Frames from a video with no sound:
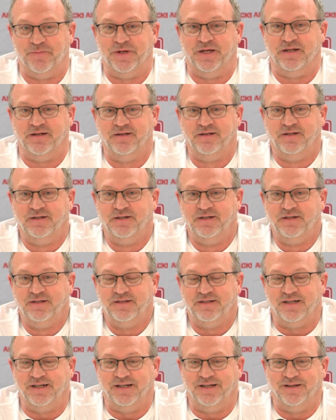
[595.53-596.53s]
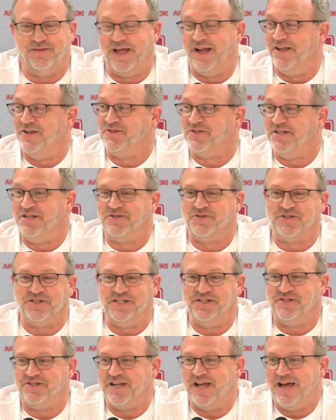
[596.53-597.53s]
But that is an
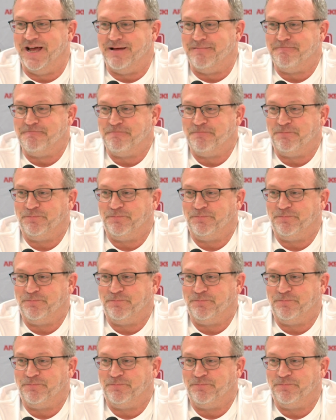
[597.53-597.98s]
interesting stat.